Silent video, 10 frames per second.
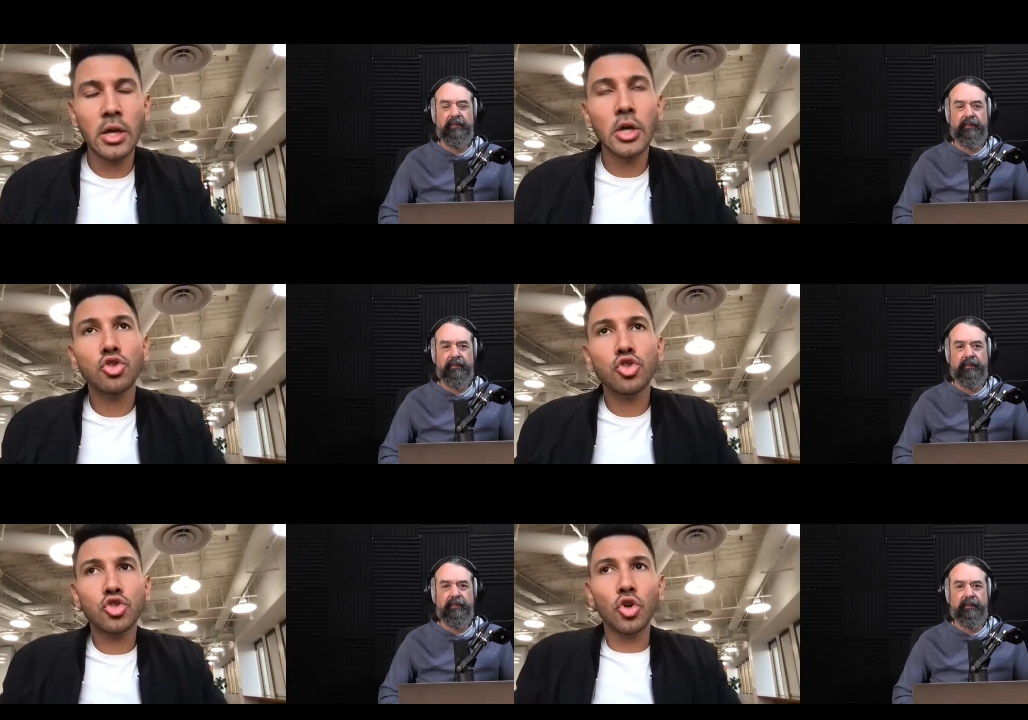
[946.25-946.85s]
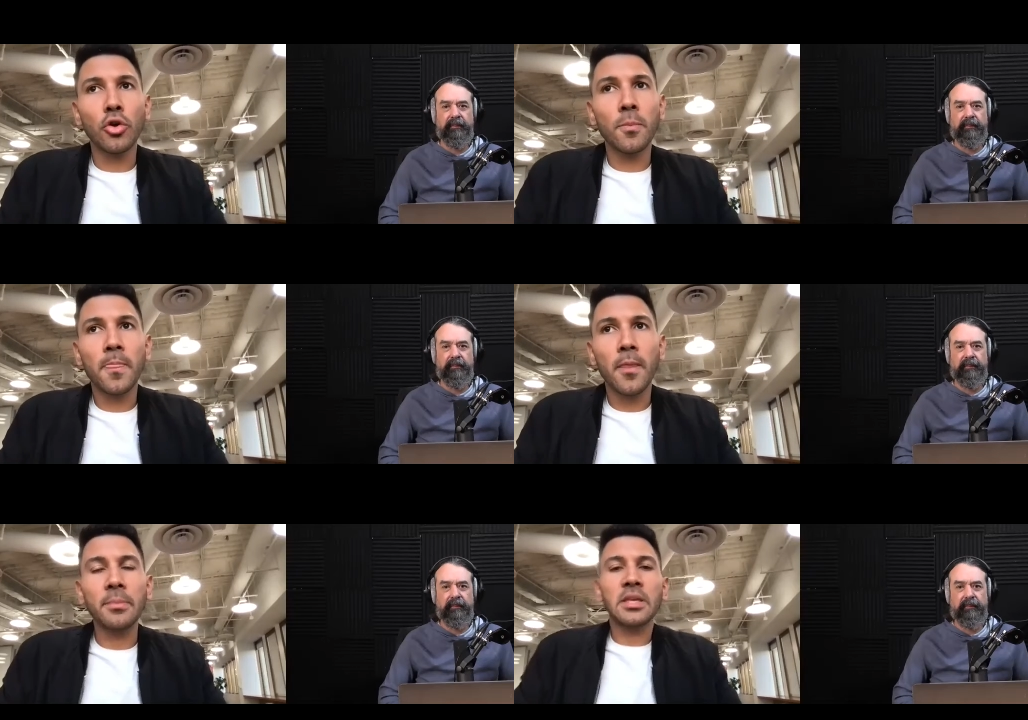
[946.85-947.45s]
Speaker 1: So
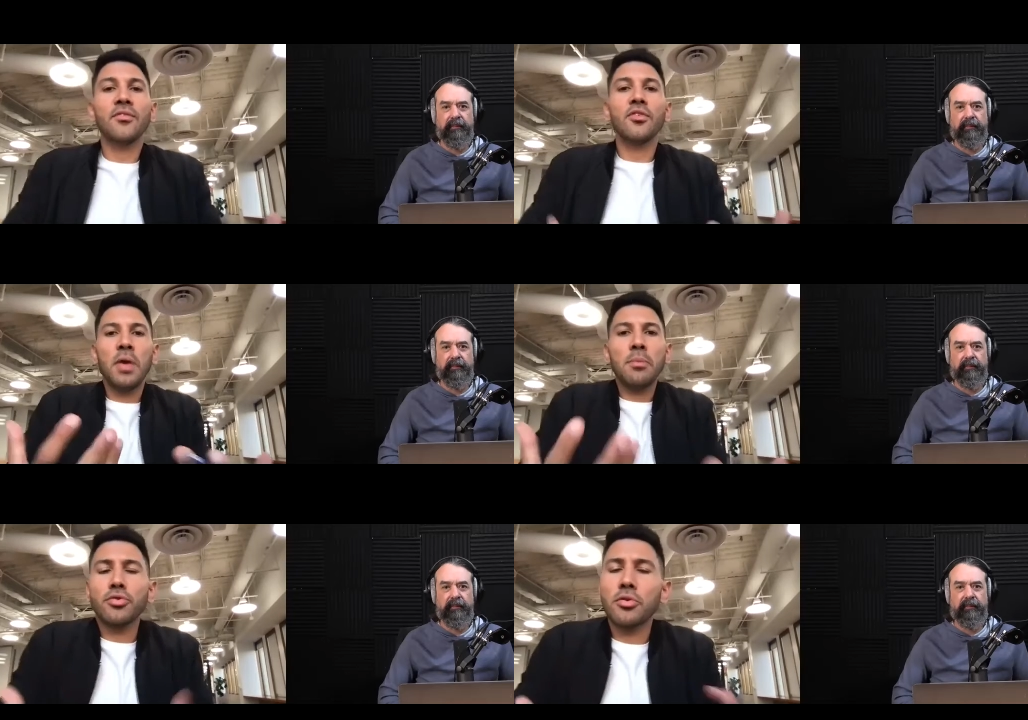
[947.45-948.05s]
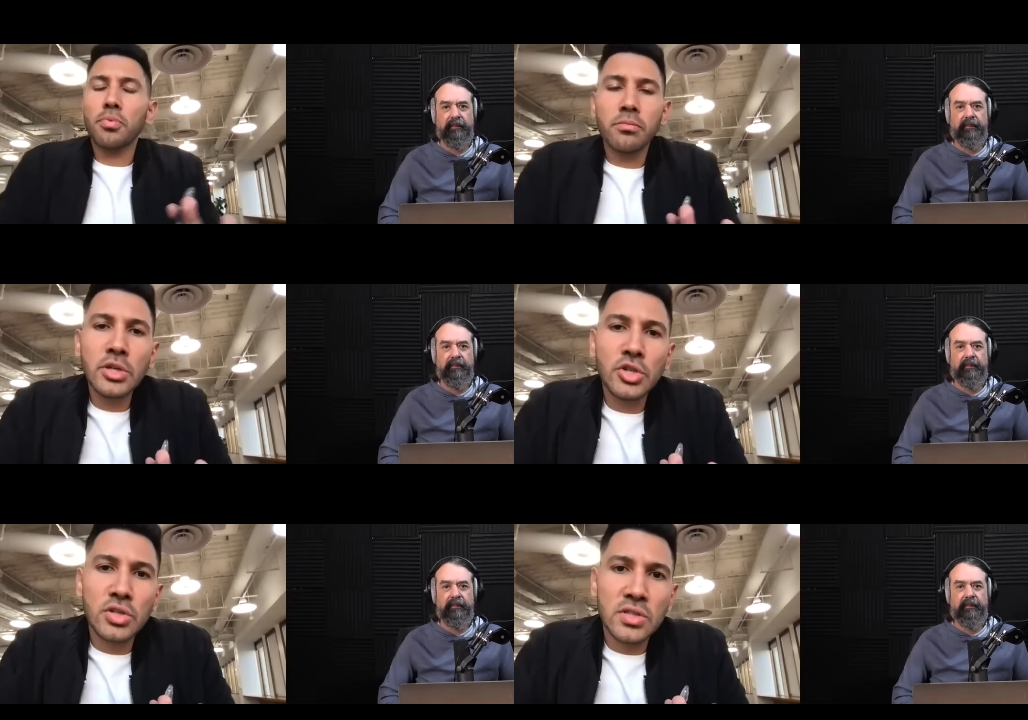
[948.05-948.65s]
I'm giving people the
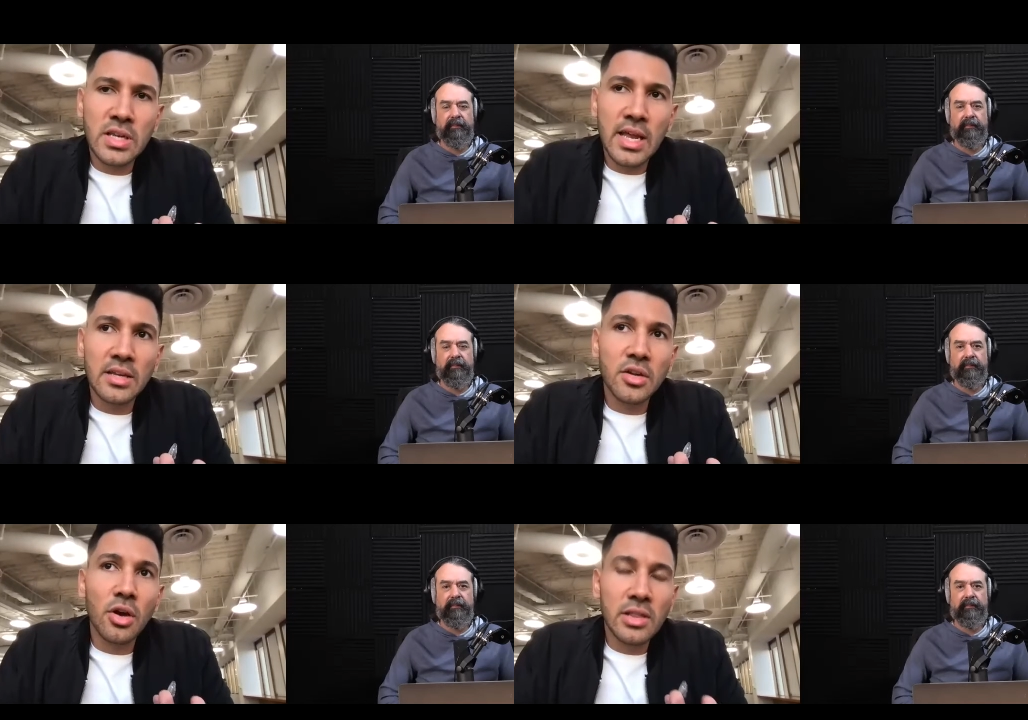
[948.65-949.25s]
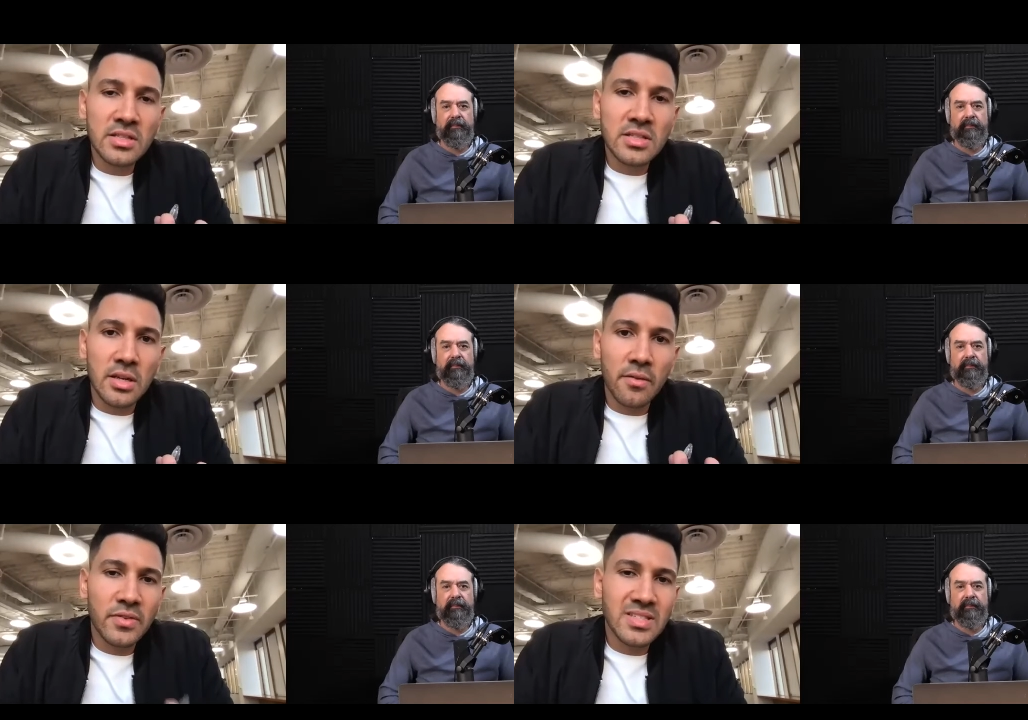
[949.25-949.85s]
permission today to go listen,
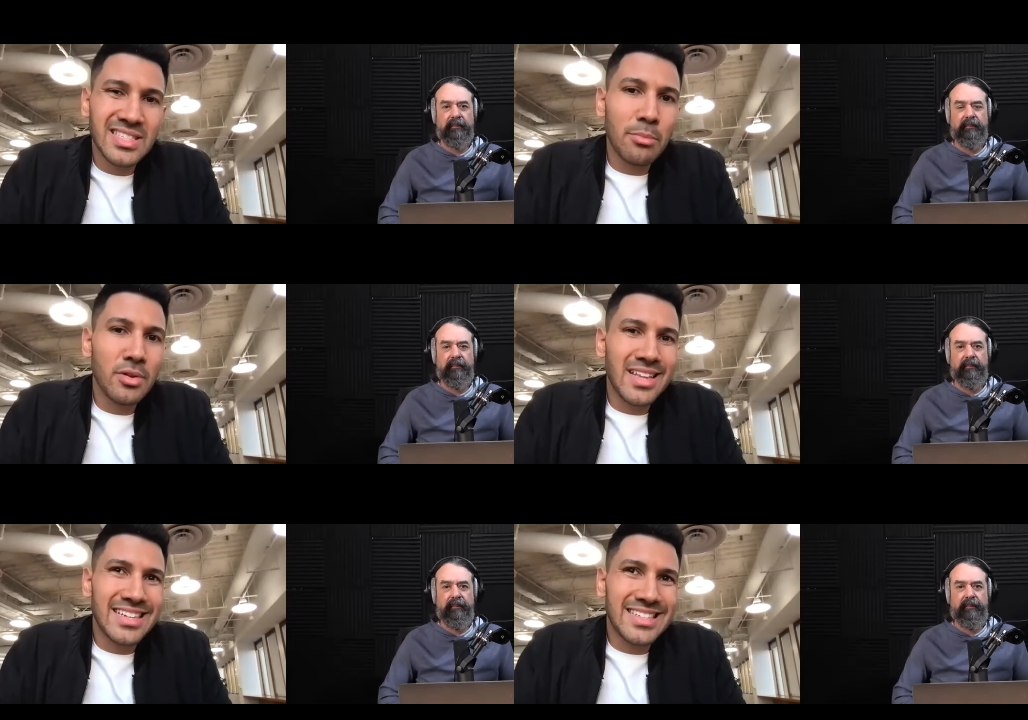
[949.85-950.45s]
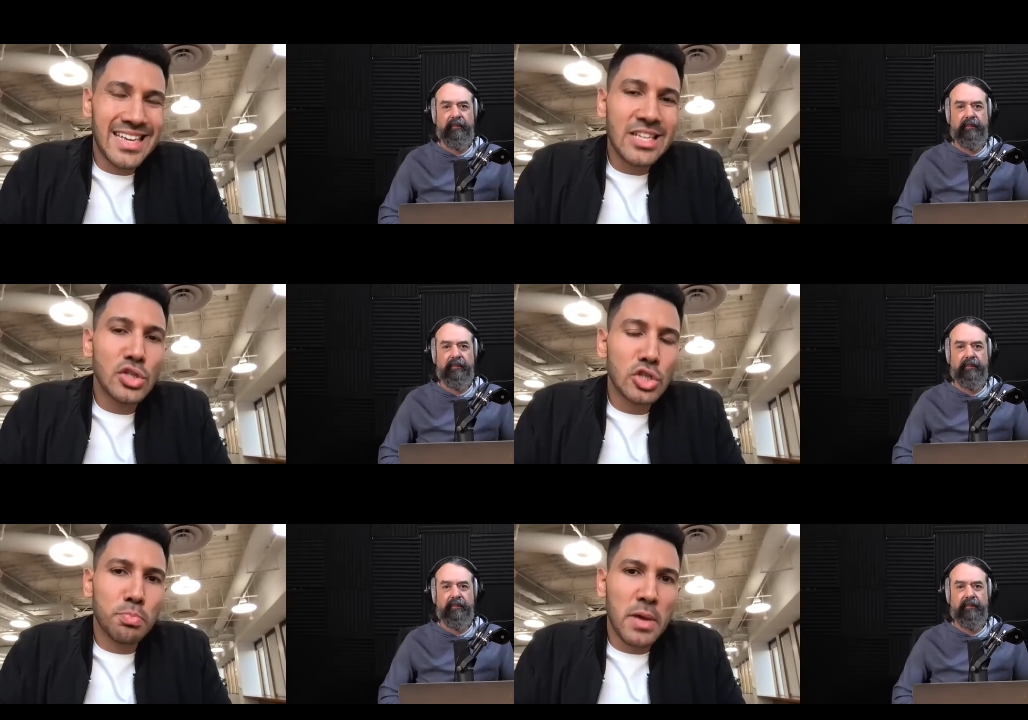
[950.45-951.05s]
for someone that
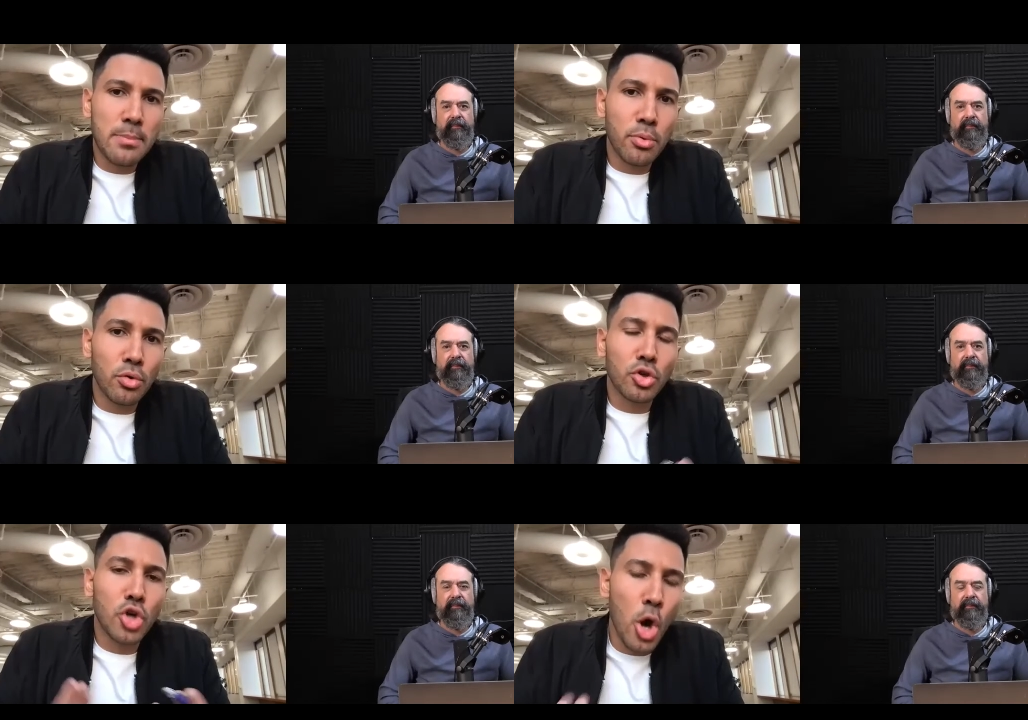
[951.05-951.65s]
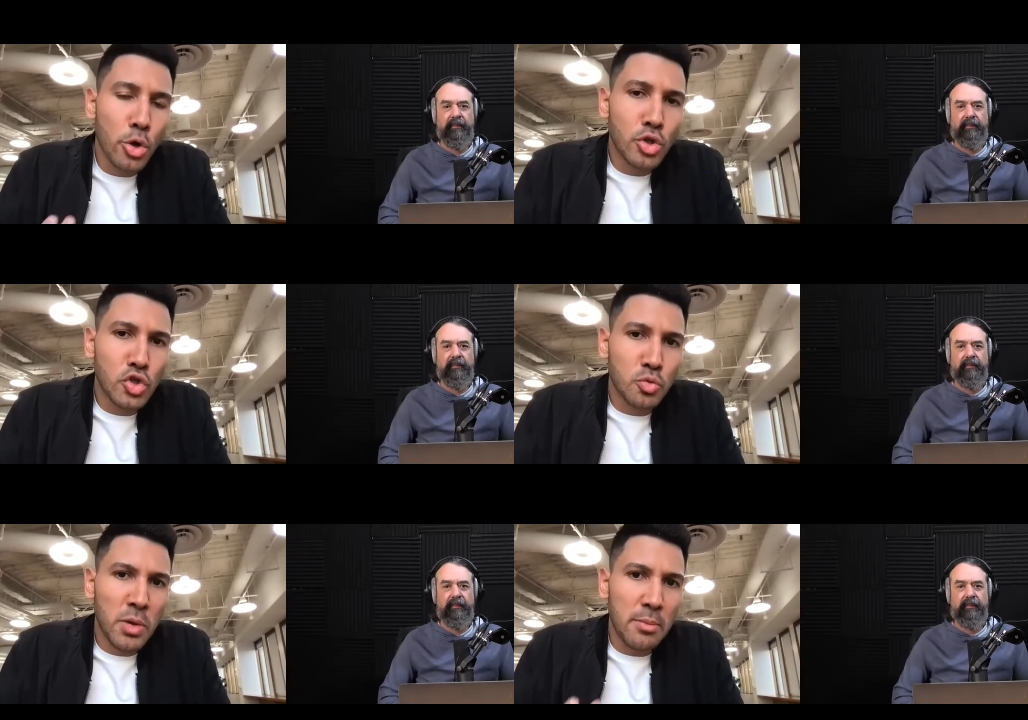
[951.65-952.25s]
teaches people, coaches
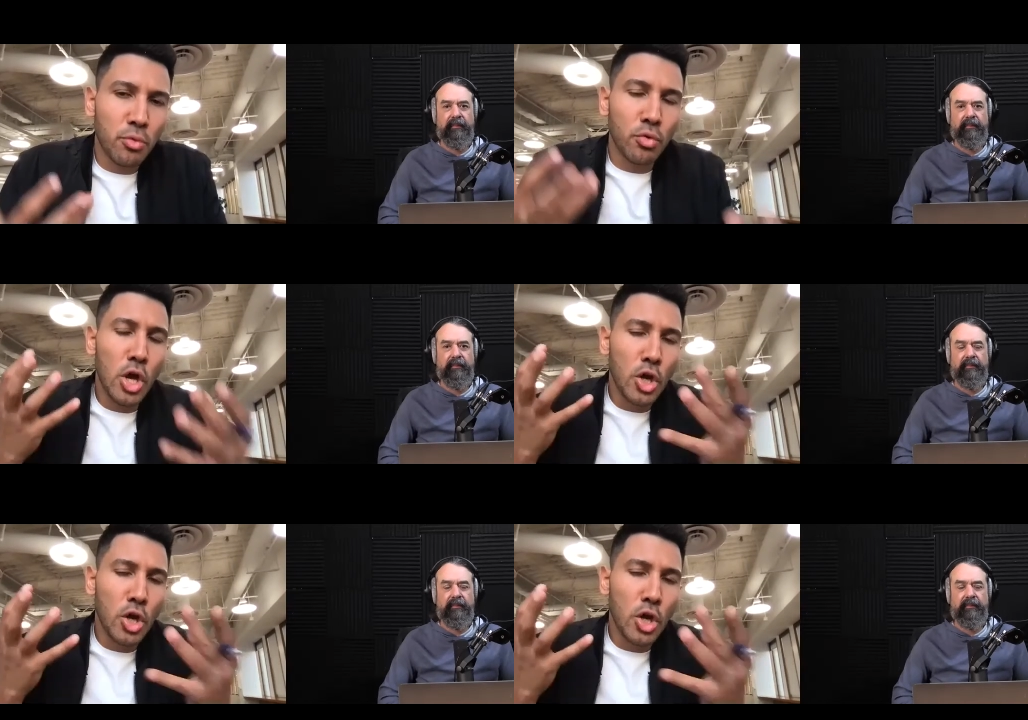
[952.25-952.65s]
people,